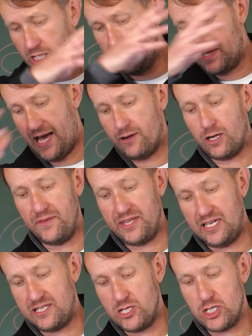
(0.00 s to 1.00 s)
you've now got the
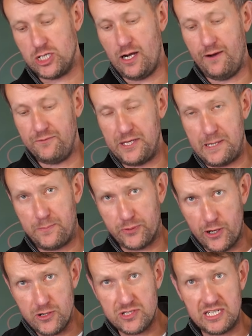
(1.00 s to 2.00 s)
addition of the
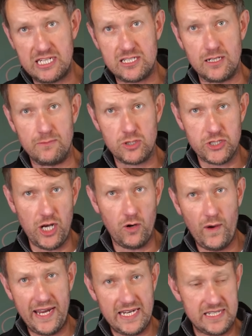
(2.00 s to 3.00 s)
Pro System stock
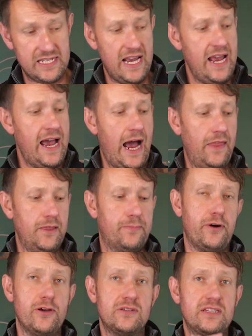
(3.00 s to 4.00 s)
weights and the
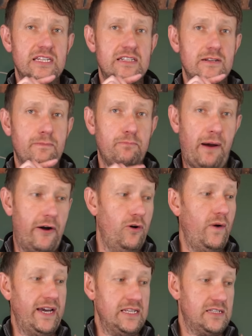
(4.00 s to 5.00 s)
Pro System barrel
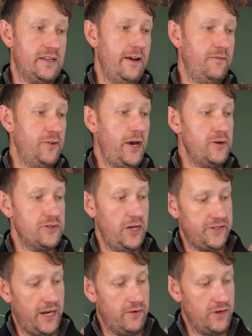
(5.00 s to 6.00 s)
weights. For those
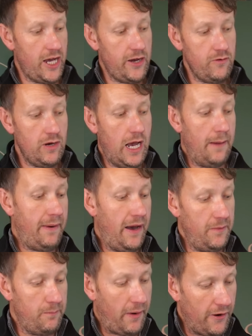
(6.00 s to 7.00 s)
that don't know about
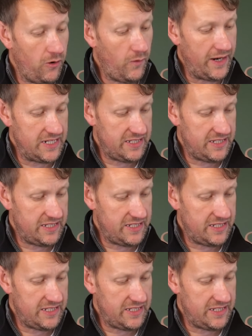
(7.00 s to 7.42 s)
the barrel weight